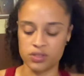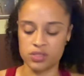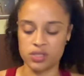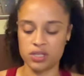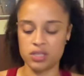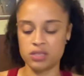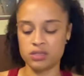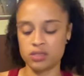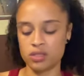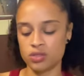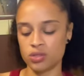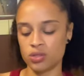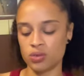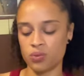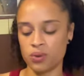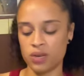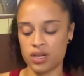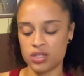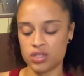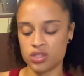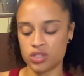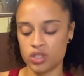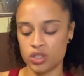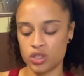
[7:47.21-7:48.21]
This
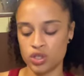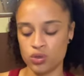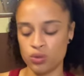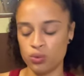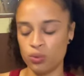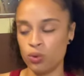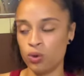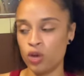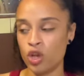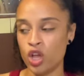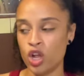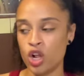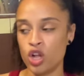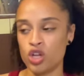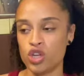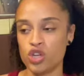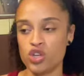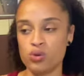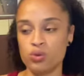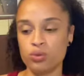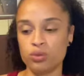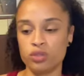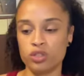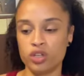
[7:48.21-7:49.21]
situation, you
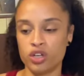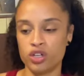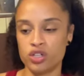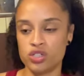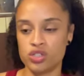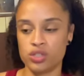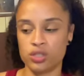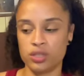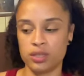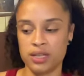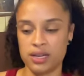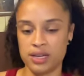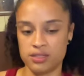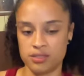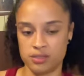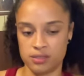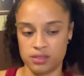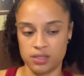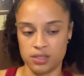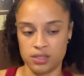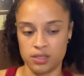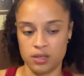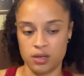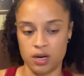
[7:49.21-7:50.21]
you learned your
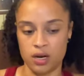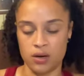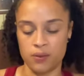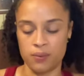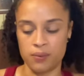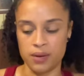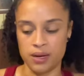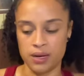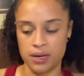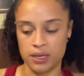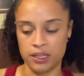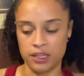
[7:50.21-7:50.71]
lesson already.